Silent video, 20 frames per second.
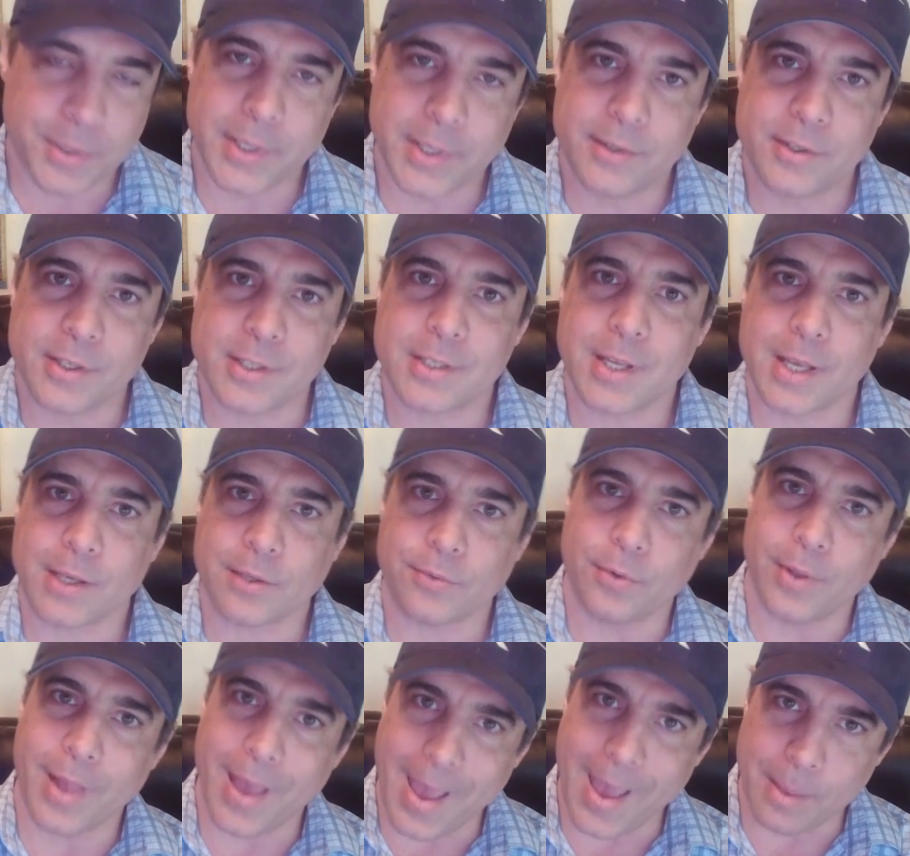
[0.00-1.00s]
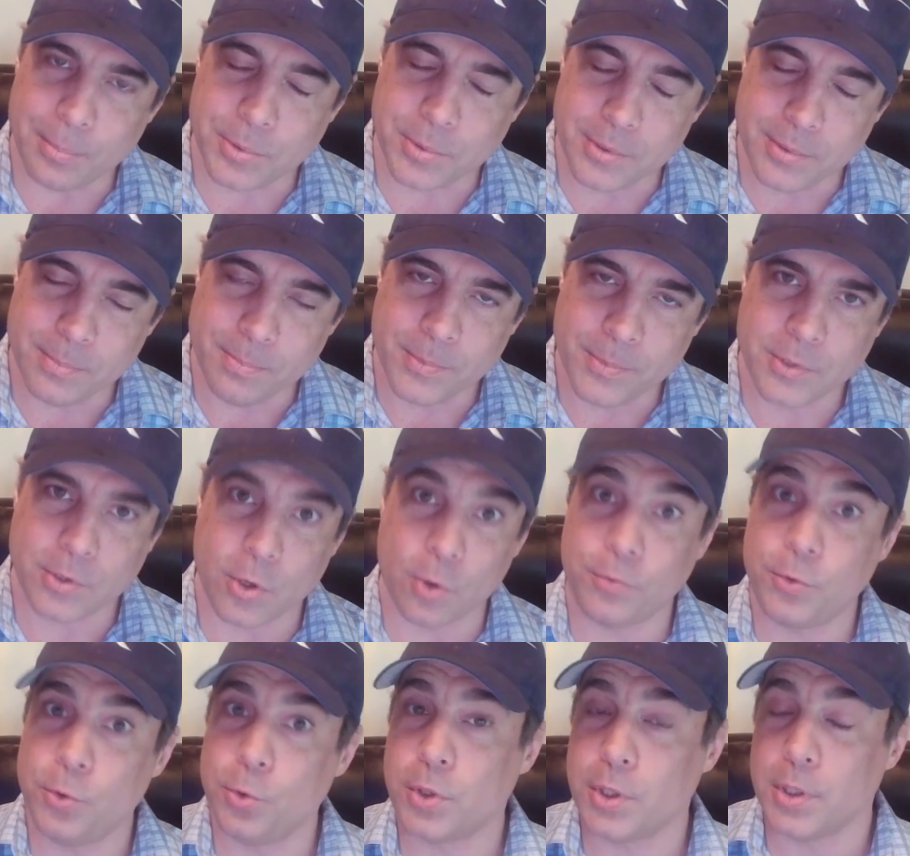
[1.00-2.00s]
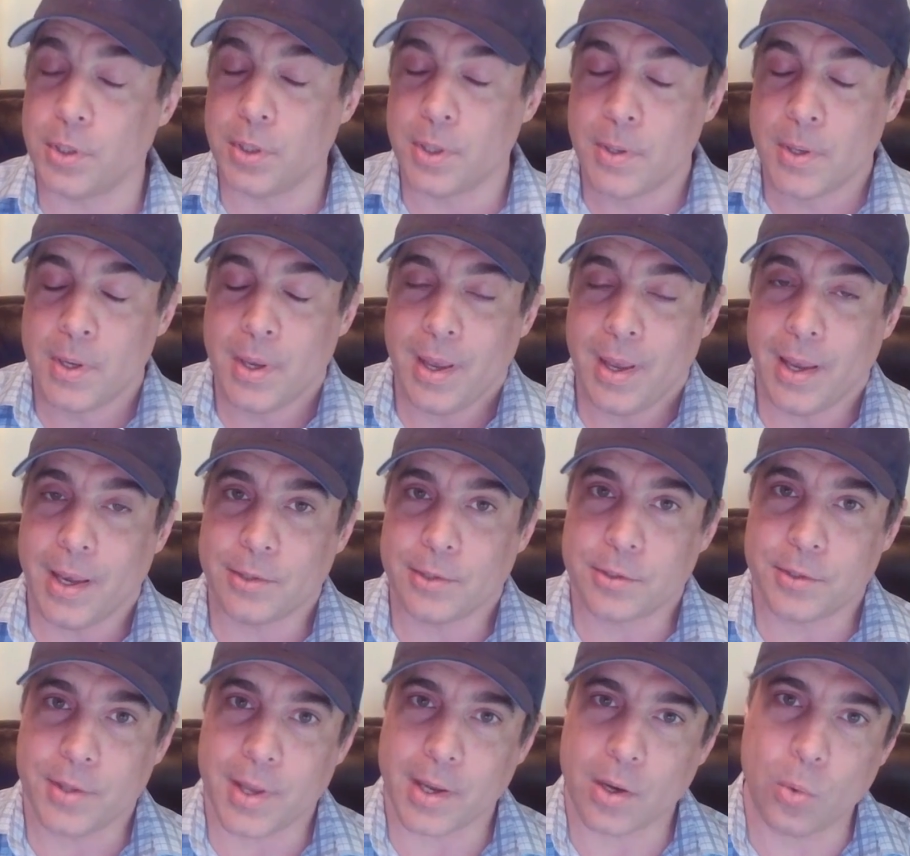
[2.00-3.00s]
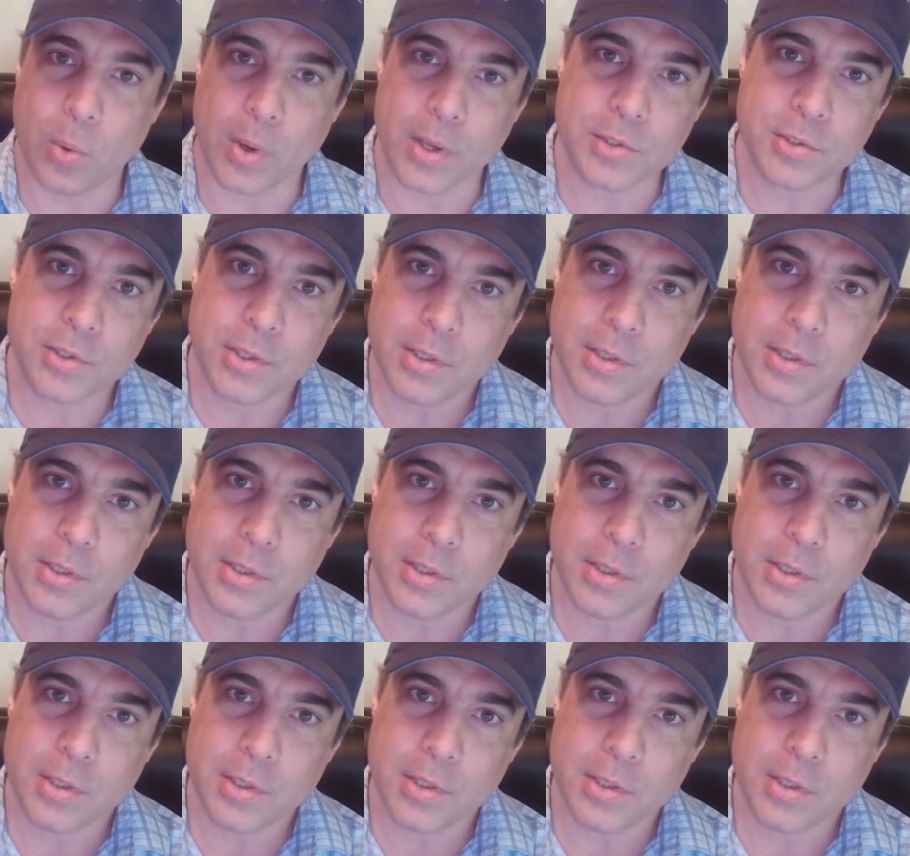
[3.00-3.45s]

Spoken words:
successful apps? So if you can answer that question